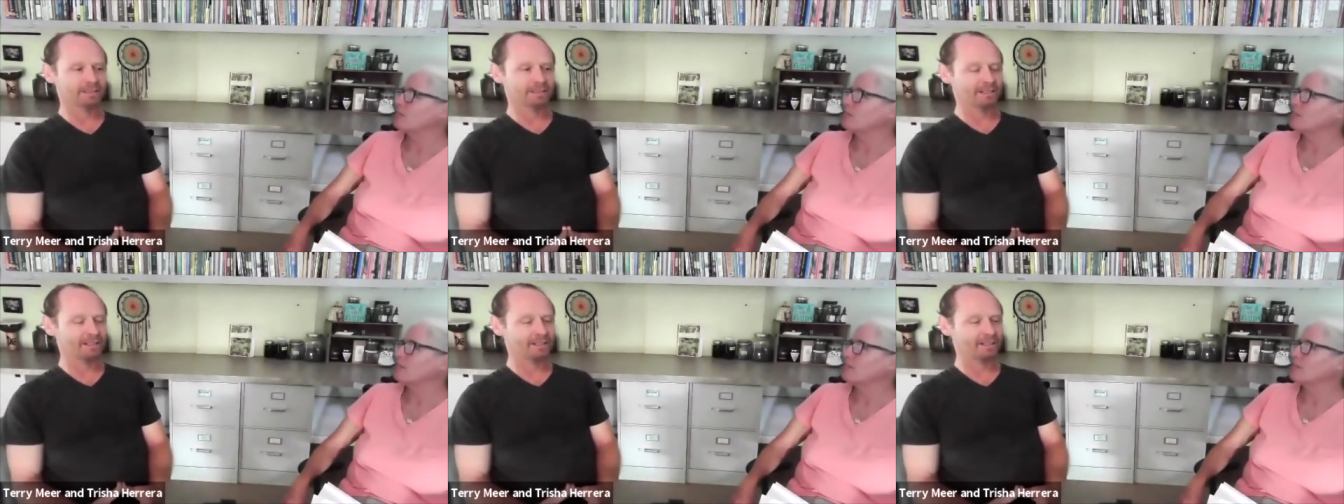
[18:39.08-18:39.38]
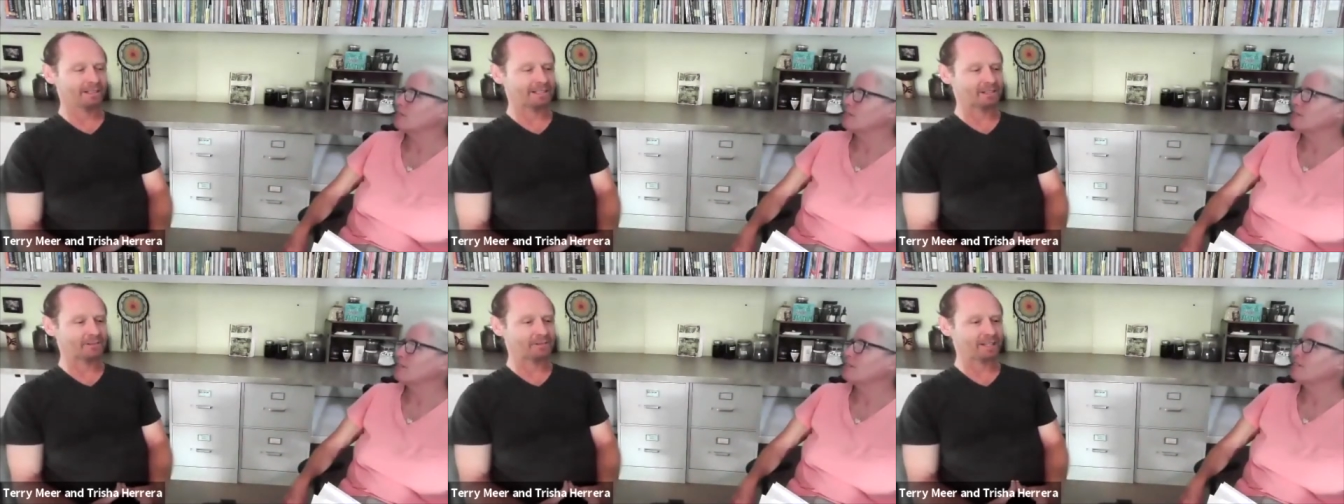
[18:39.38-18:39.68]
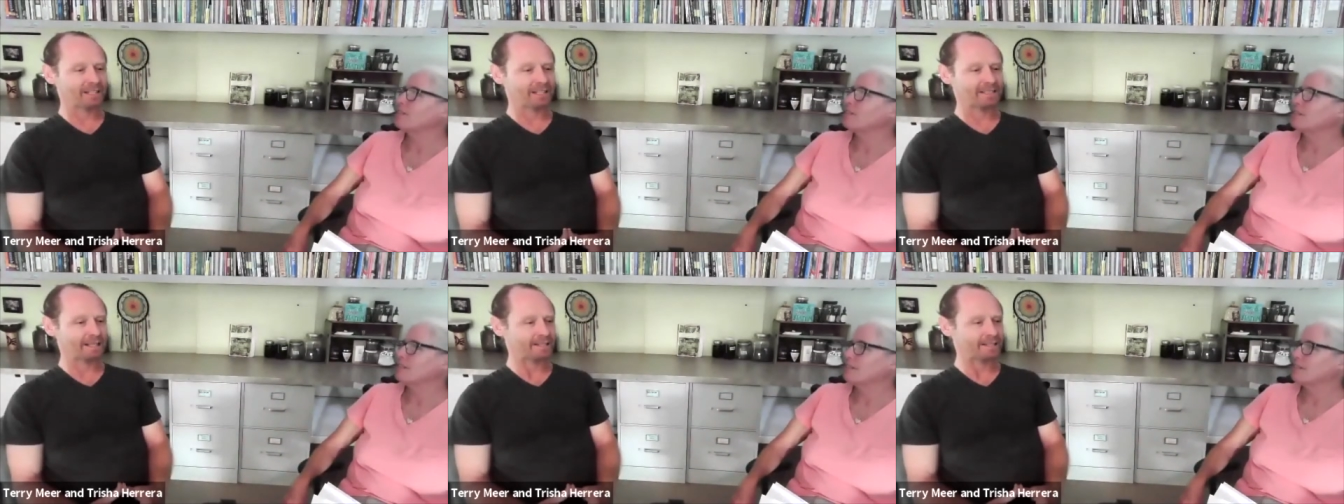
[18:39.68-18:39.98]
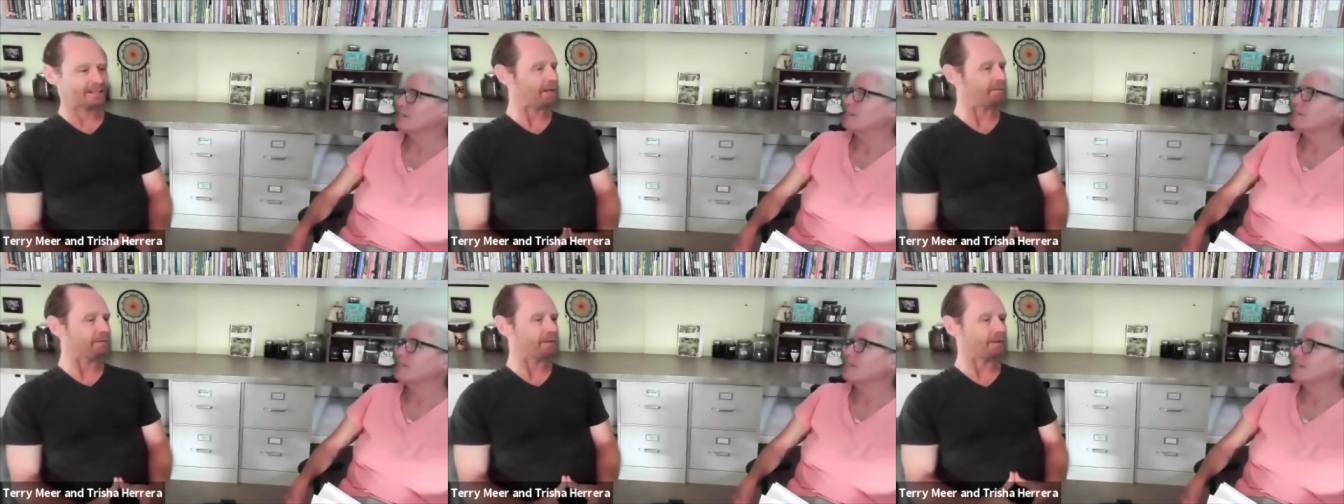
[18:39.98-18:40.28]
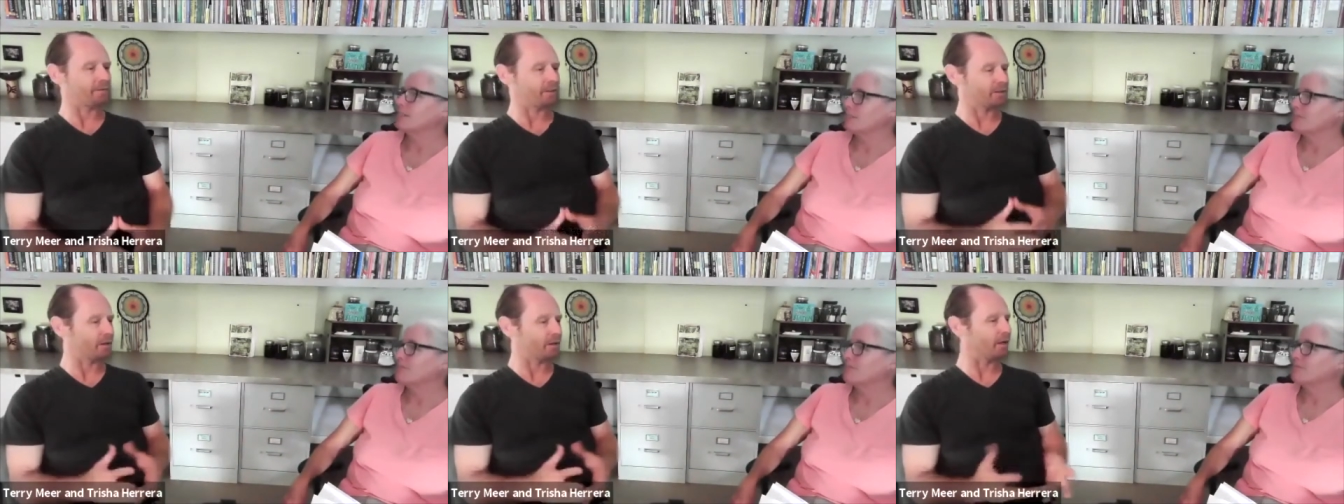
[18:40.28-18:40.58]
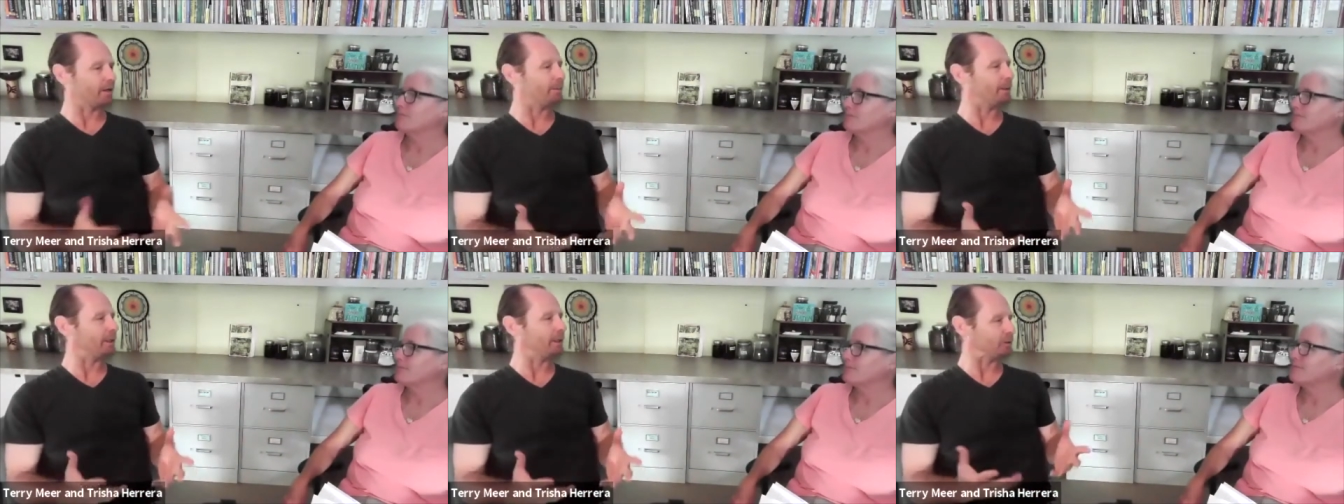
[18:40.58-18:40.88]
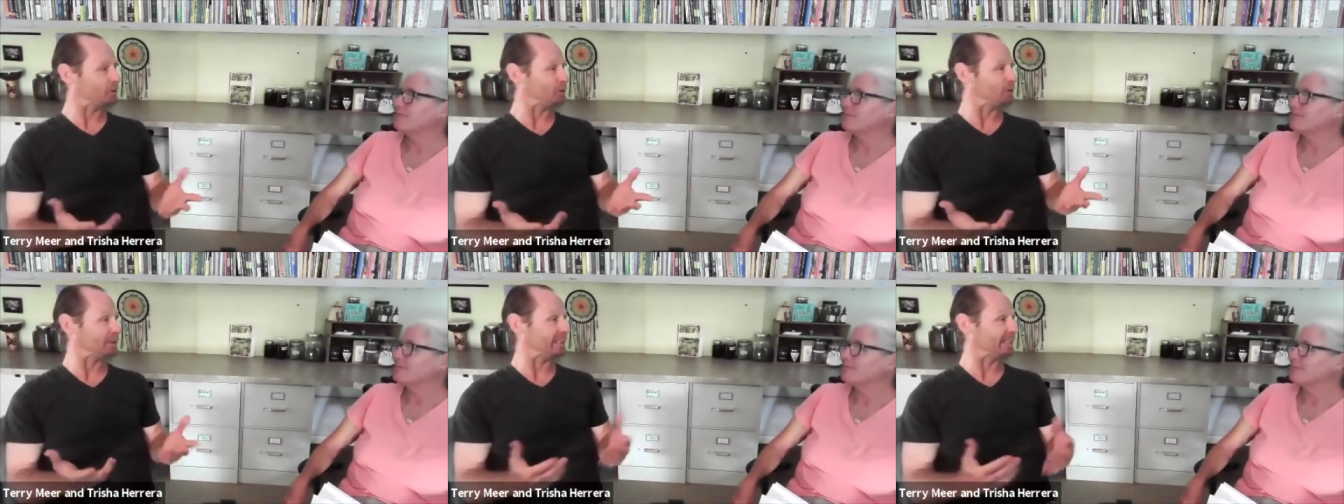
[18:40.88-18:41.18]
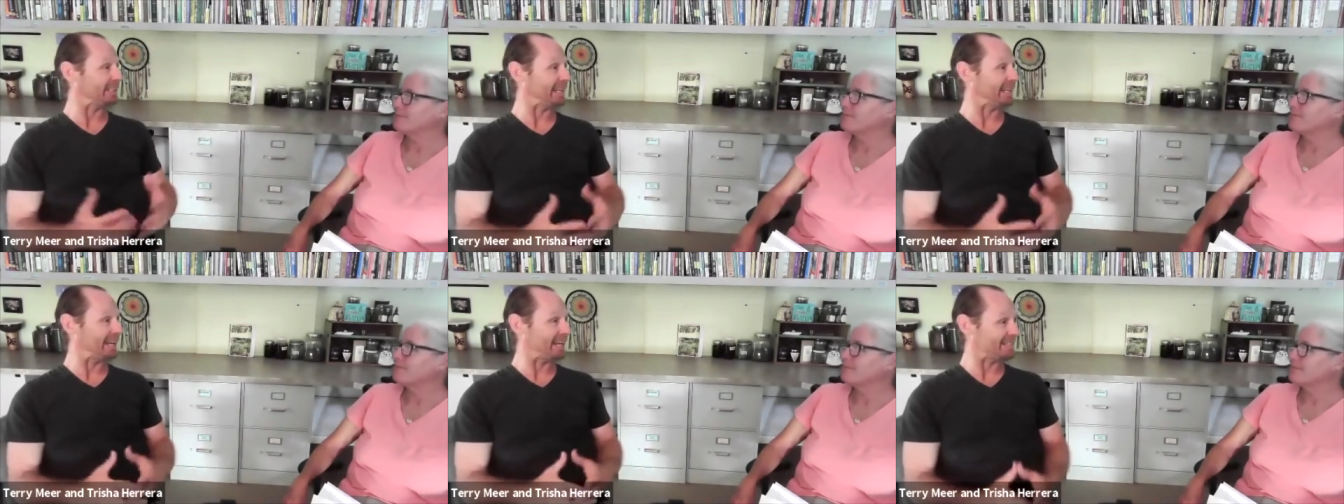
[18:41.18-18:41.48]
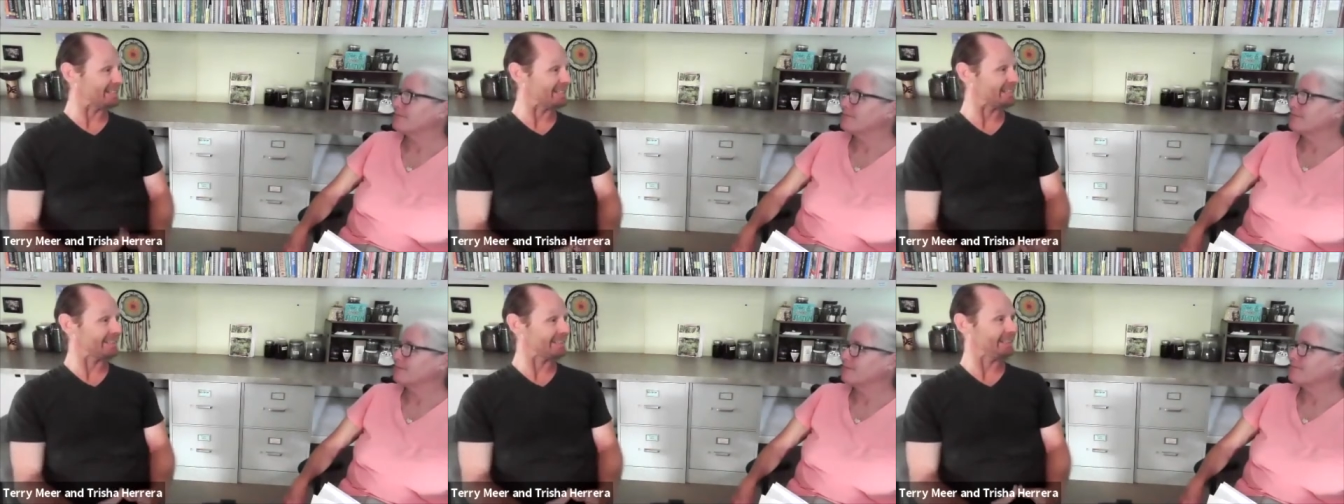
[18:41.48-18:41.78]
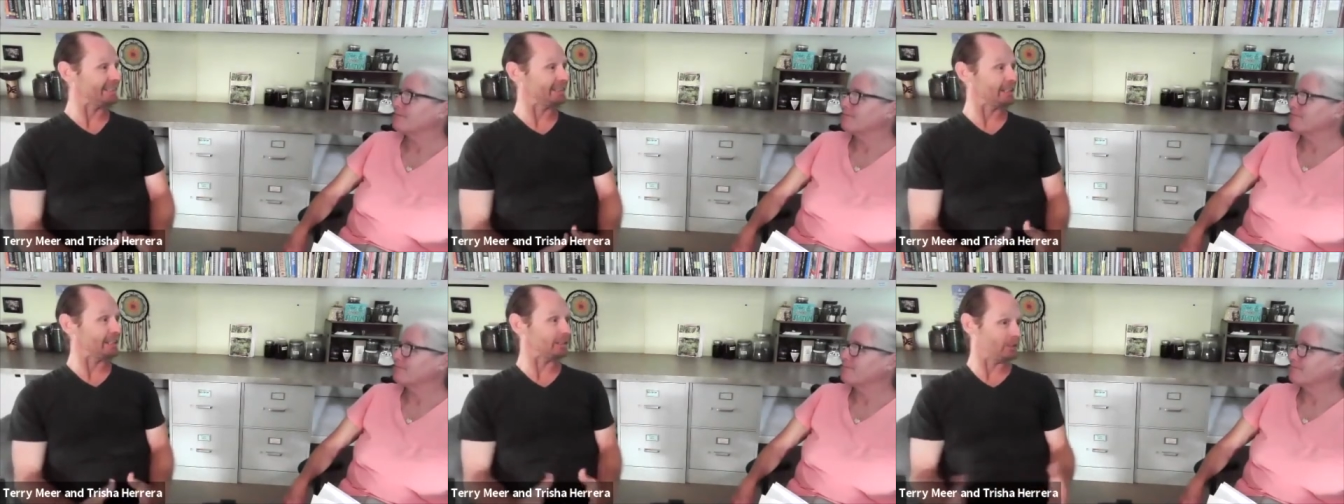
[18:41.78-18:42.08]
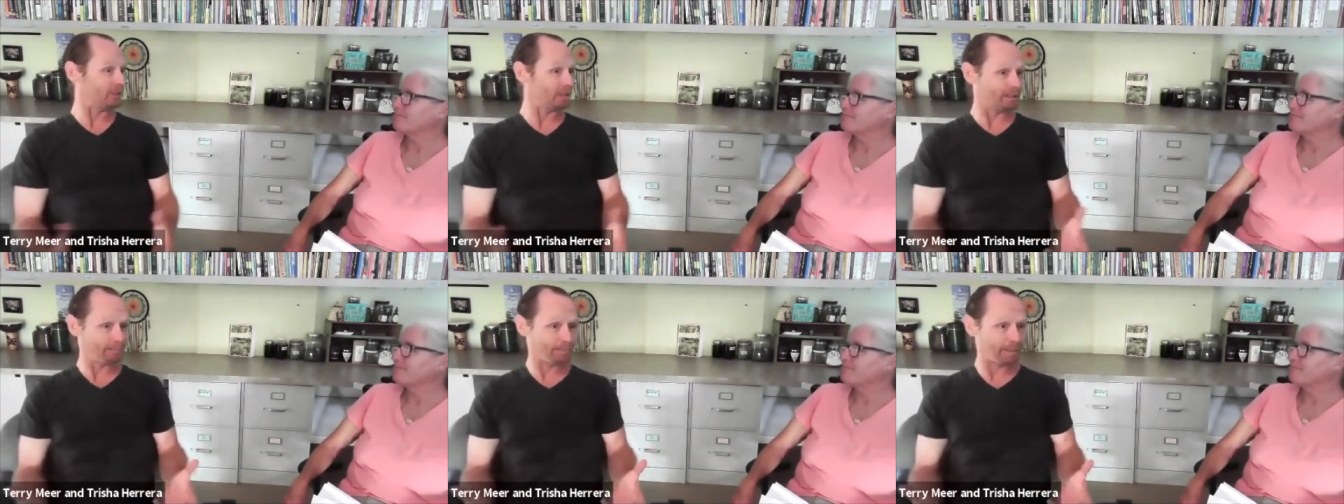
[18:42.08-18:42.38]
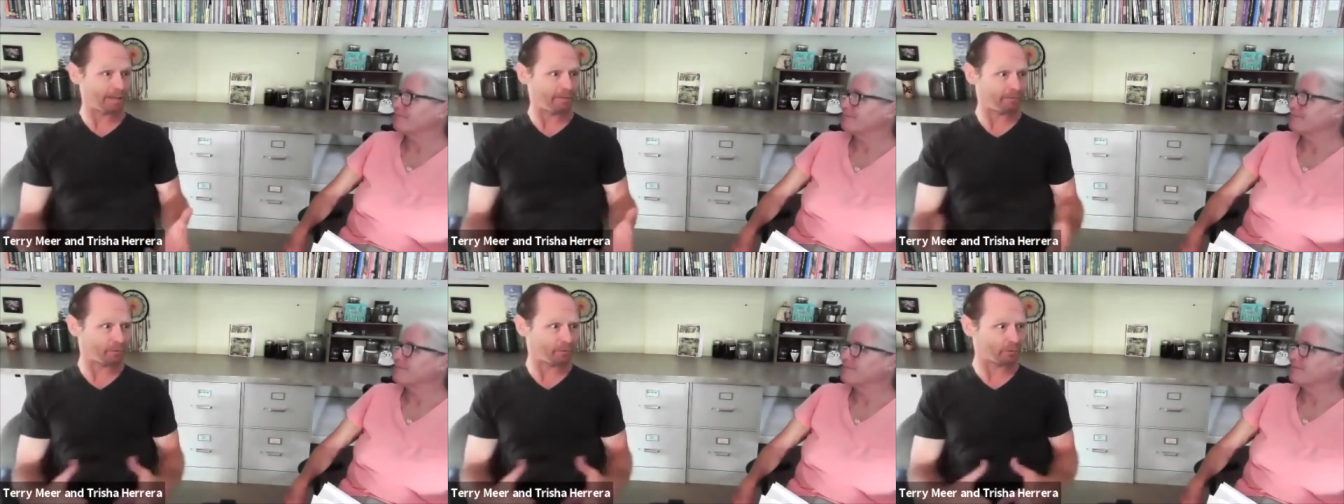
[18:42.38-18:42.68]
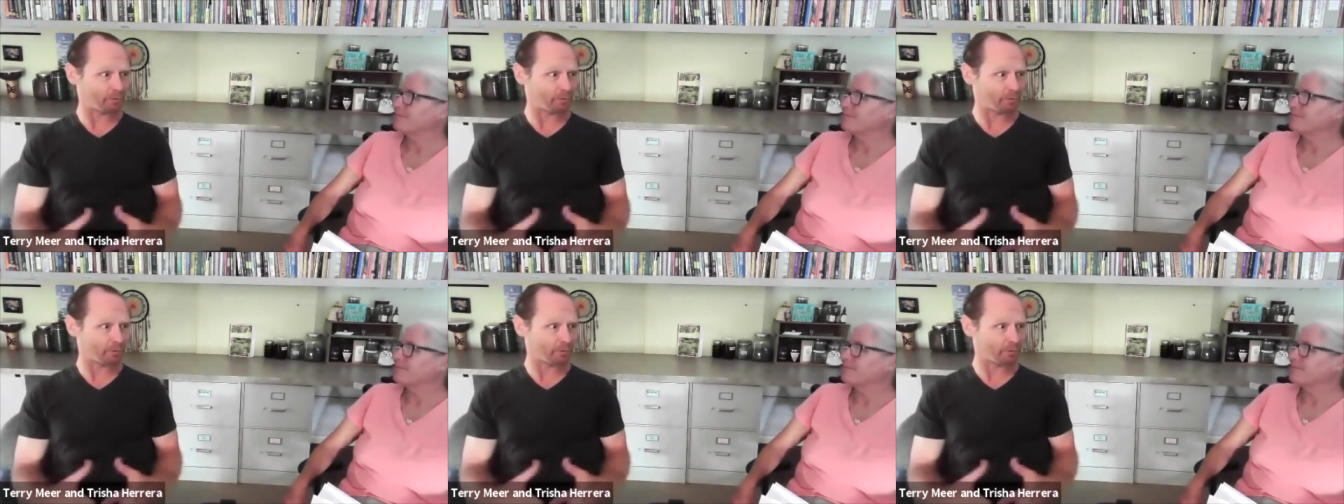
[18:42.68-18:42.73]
Oh, that's fantastic. I've never thought about using it as a pet food.